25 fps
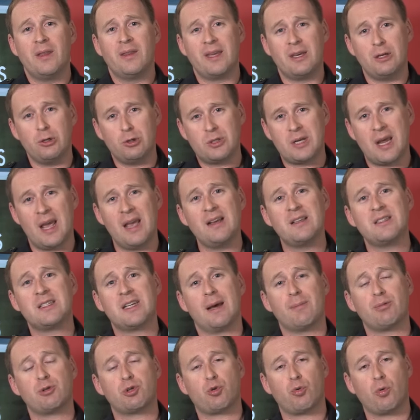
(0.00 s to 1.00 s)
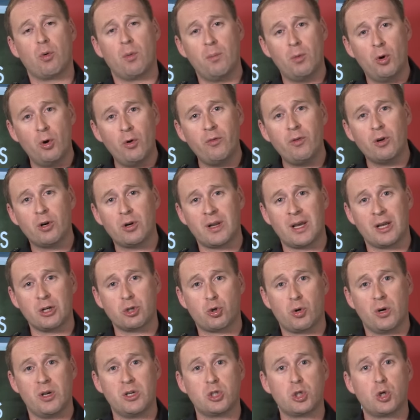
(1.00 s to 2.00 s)
that you take steps to remove your dead
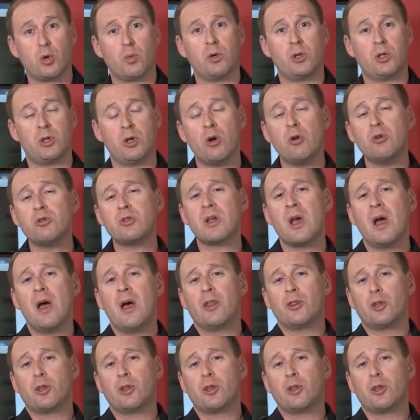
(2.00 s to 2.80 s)
trees to reduce